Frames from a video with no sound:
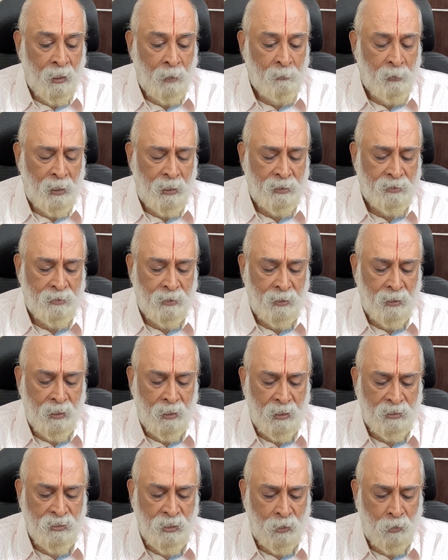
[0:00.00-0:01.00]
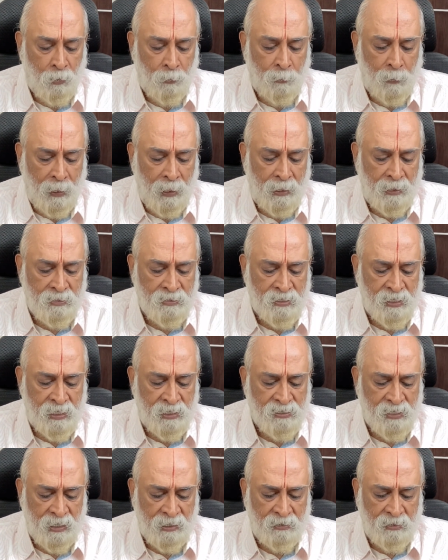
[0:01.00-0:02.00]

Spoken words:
Kamalita Rajagopalan says,